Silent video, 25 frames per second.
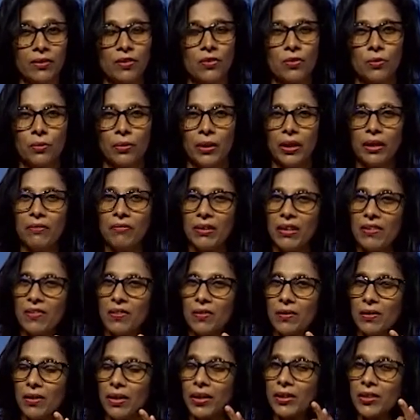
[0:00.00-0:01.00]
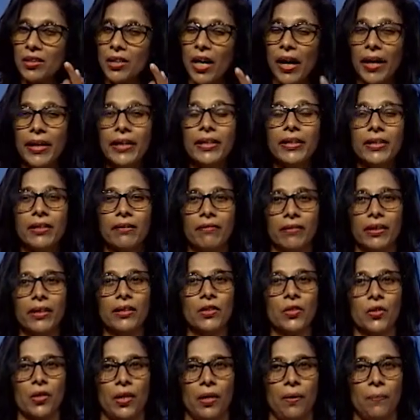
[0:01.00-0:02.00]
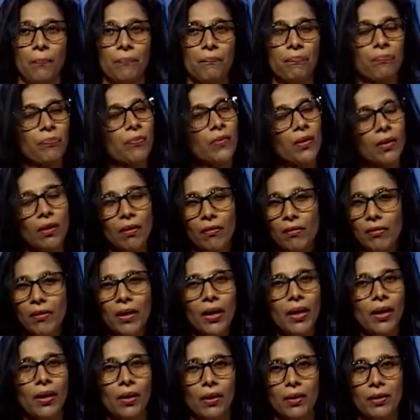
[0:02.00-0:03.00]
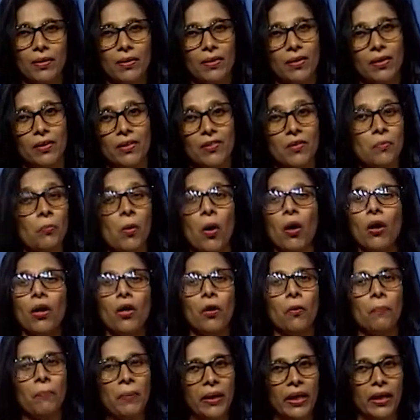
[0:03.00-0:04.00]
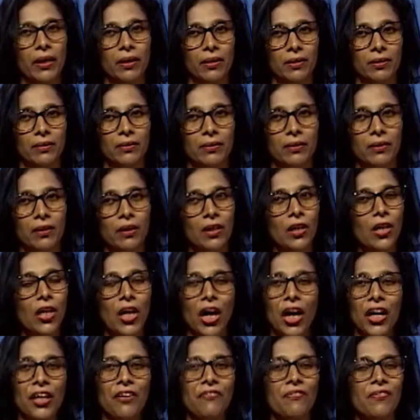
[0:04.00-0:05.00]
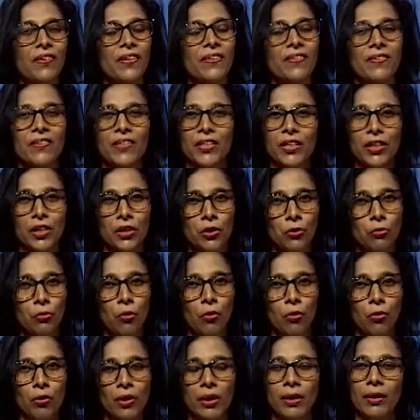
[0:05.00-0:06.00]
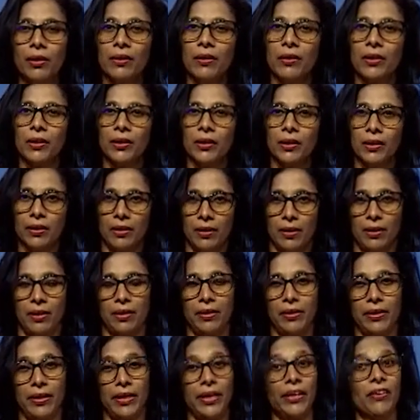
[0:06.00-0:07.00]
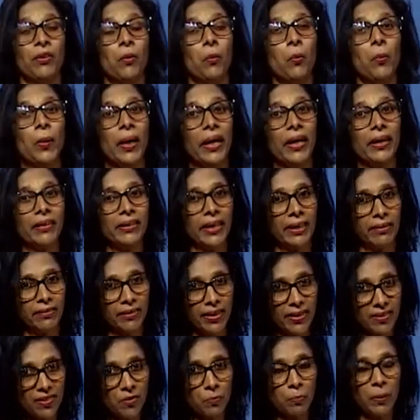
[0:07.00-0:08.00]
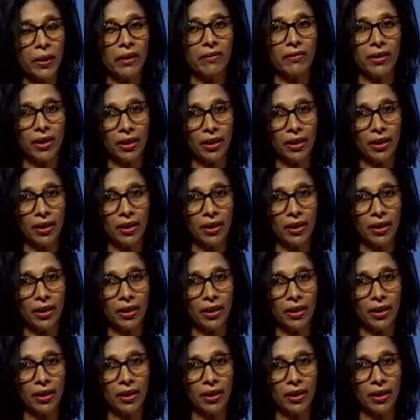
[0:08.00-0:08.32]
So, even a tiny creature, they small or big, life is dear to all in the way that they spend the